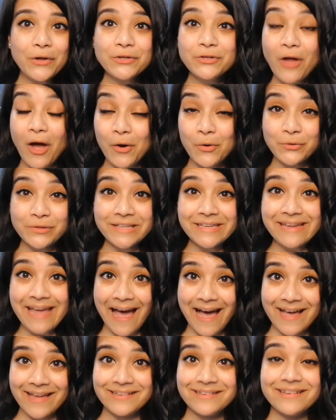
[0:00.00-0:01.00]
Not only
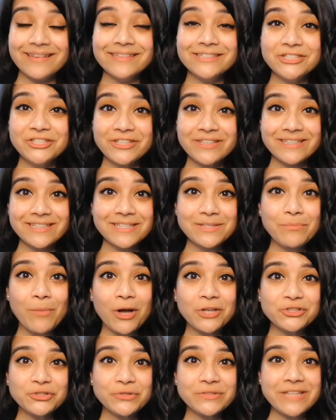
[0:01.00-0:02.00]
can GNSS
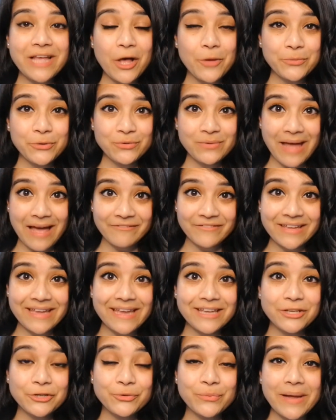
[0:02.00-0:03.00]
modules help you
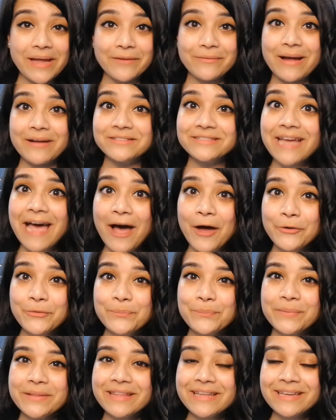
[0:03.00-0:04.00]
navigate your way around
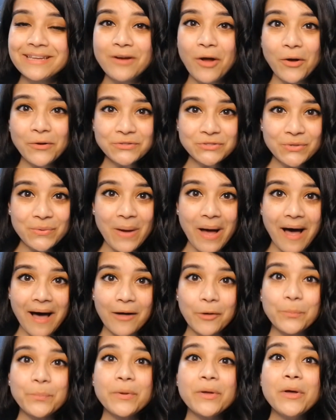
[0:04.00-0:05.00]
town, but they can also
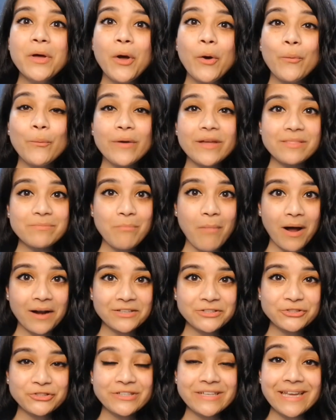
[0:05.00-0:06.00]
help with
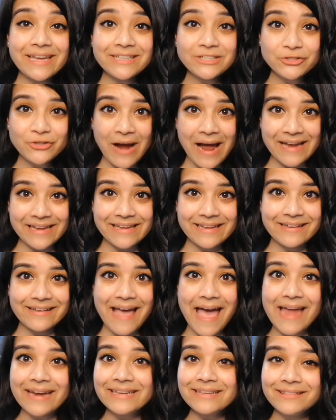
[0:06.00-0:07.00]
monitoring and tracking
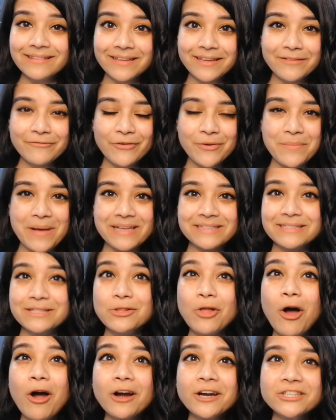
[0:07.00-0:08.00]
anything from
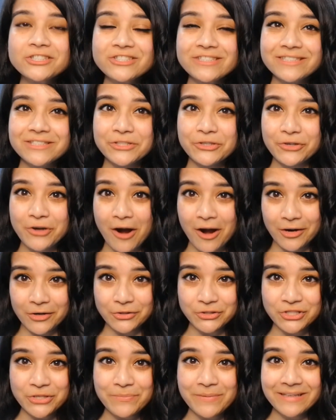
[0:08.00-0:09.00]
as large as your
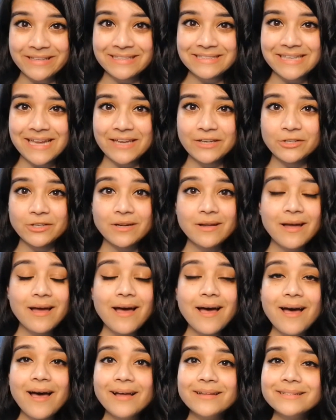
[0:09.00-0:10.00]
cargo shipping container
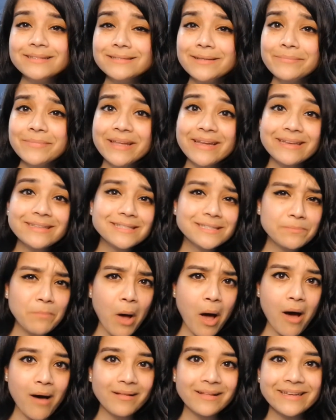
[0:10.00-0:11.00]
to something as
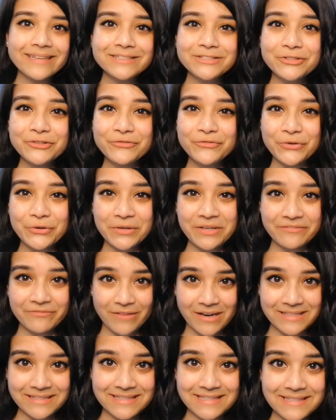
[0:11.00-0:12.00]
small as your furry
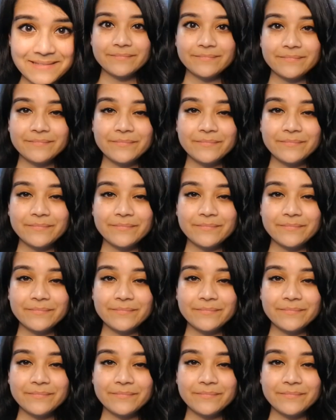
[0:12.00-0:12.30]
friends.